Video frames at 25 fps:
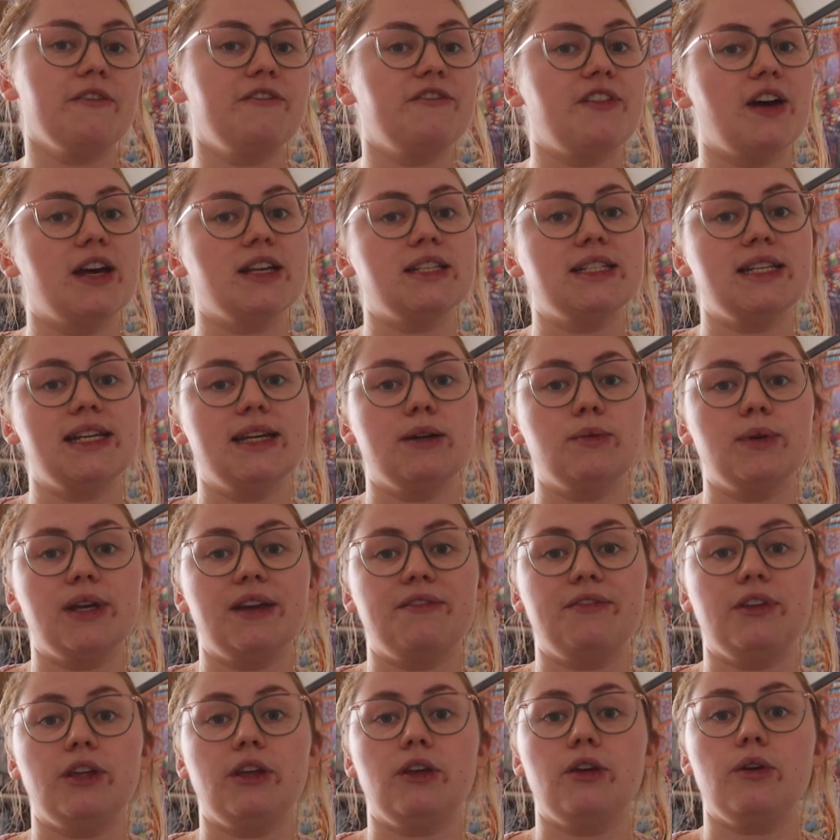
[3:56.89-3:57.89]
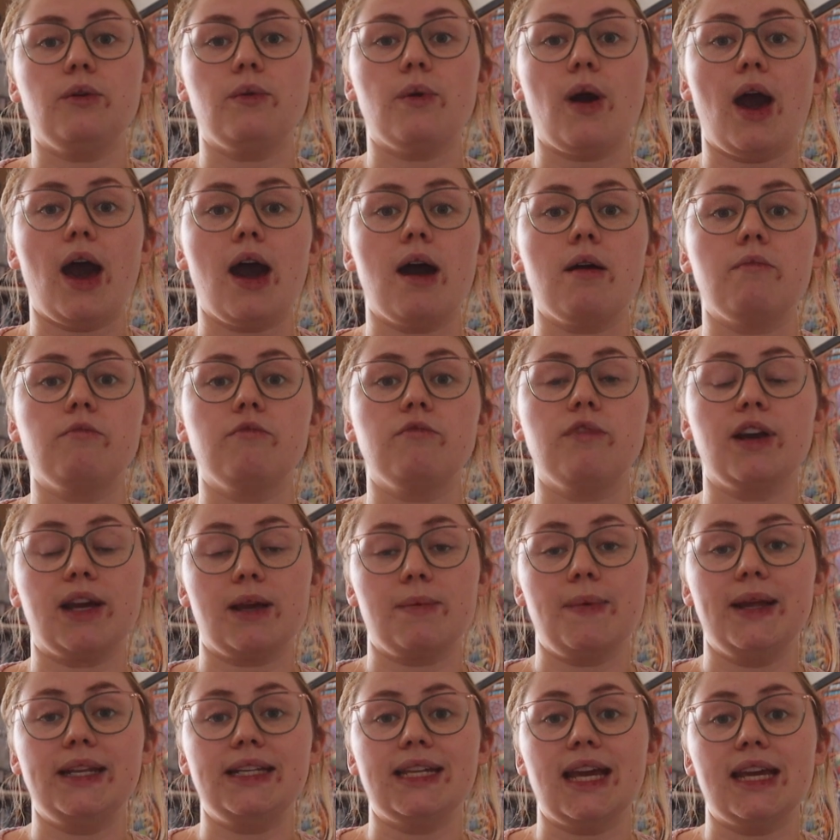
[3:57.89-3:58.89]
firstly it'll give you
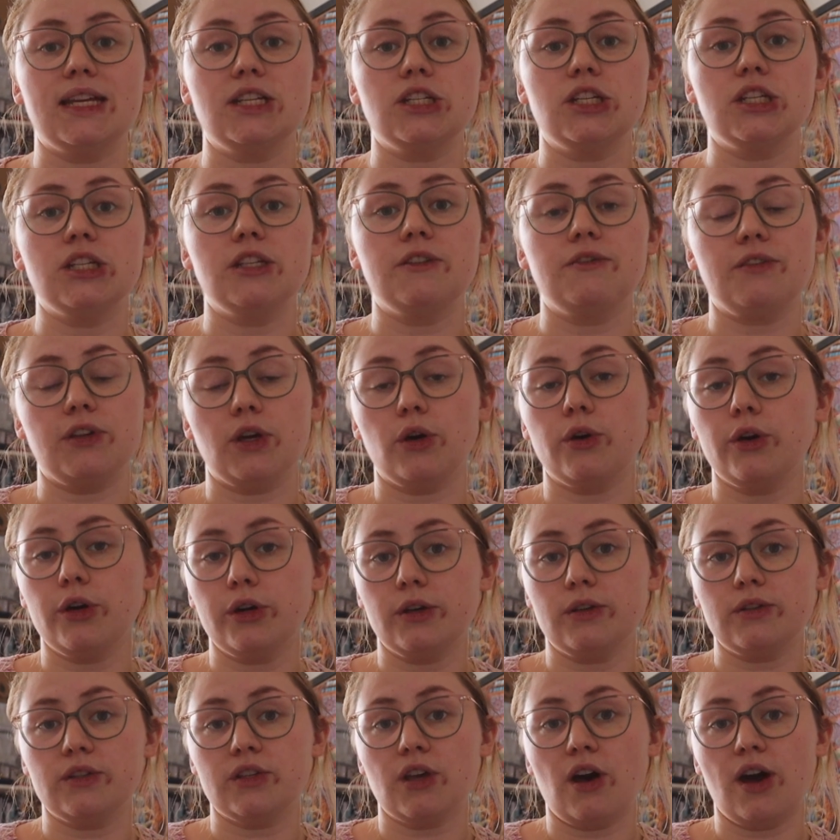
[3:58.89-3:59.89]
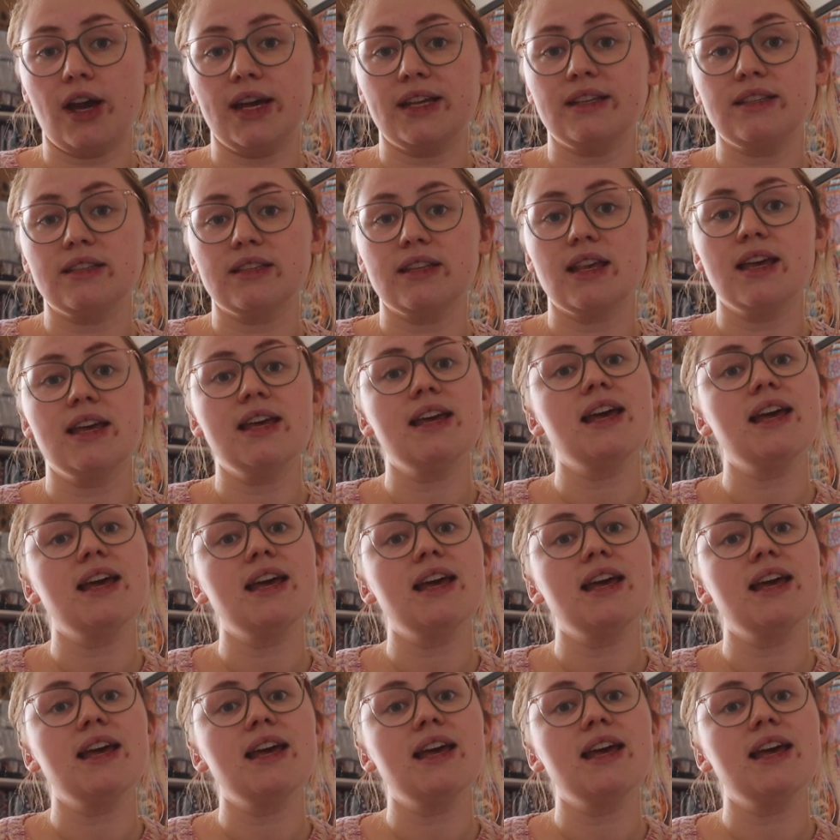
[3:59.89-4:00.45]
recommendations for your hook size.